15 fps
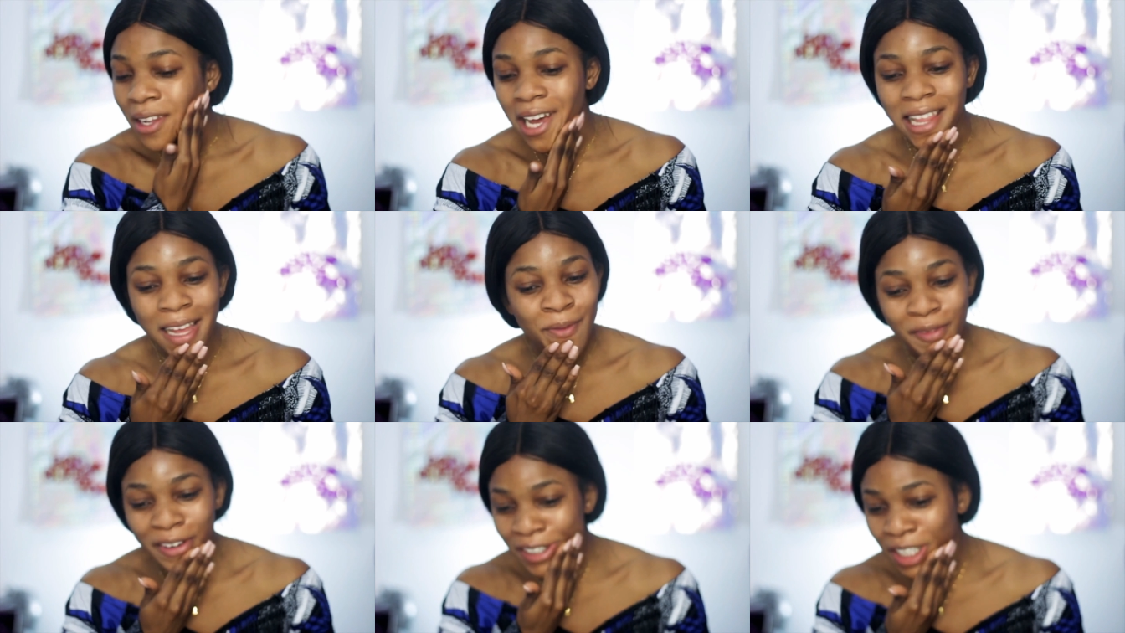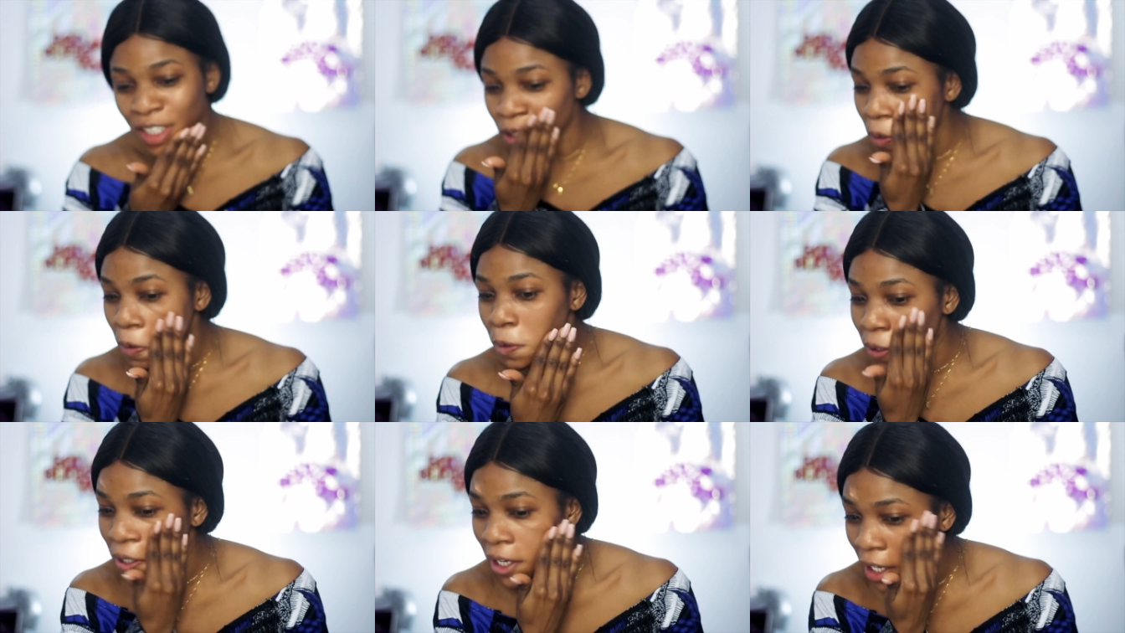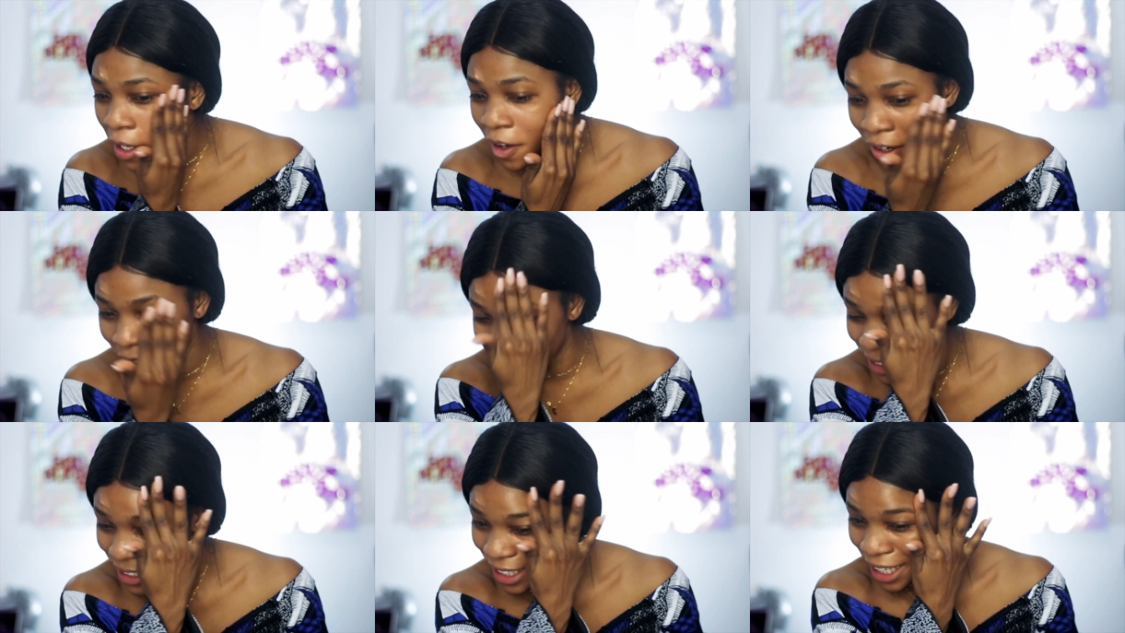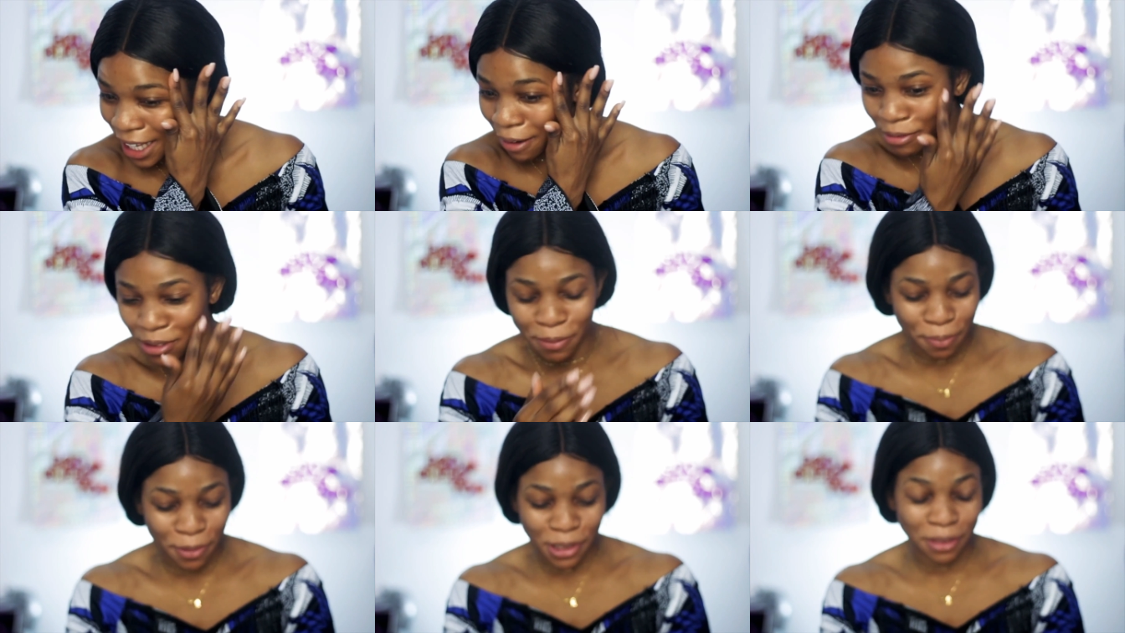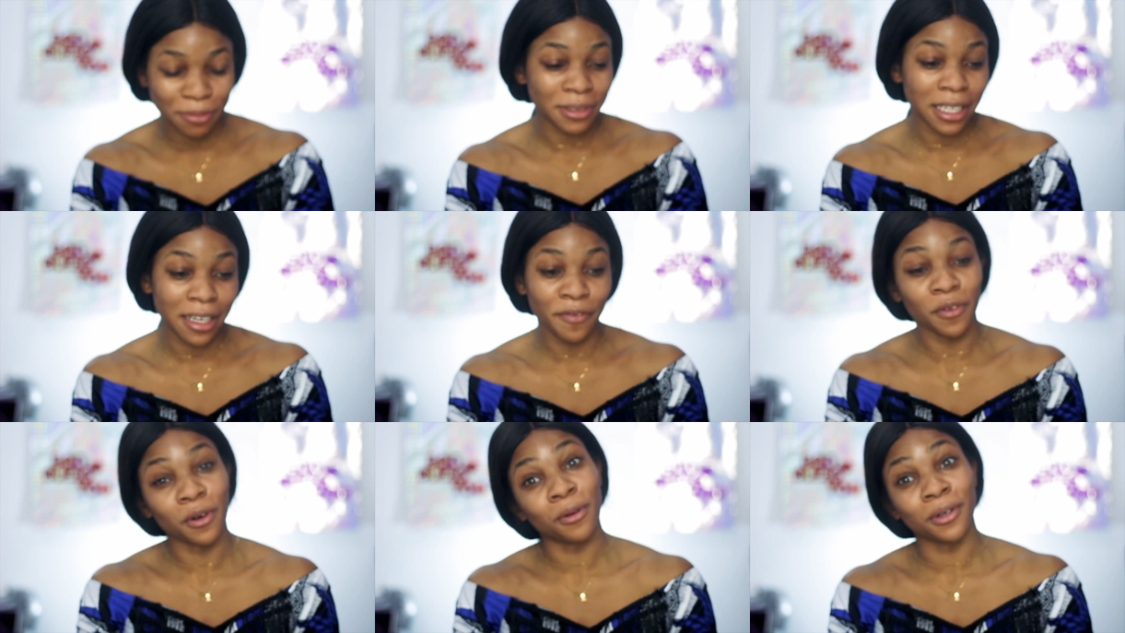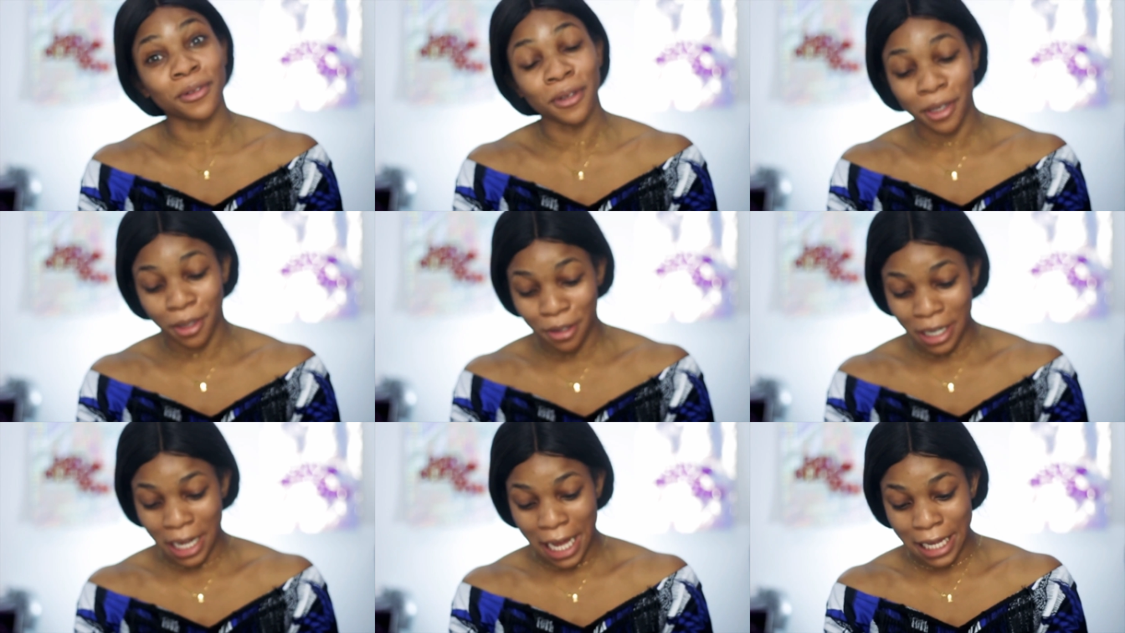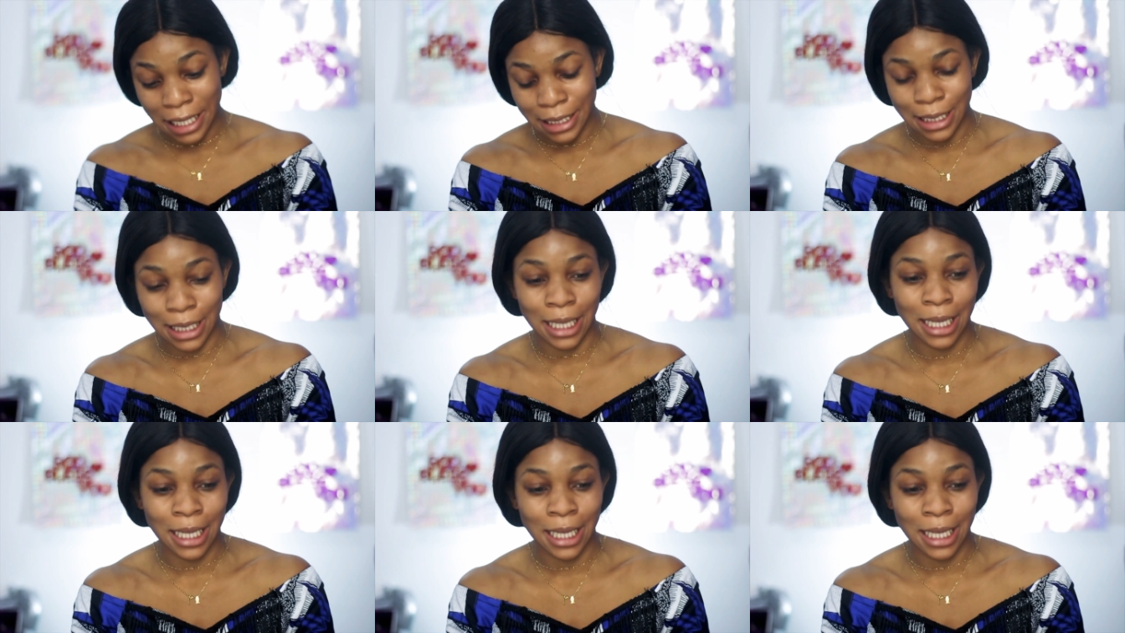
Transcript: And I'm rushing today because I'm supposed to be there for 1 o'clock and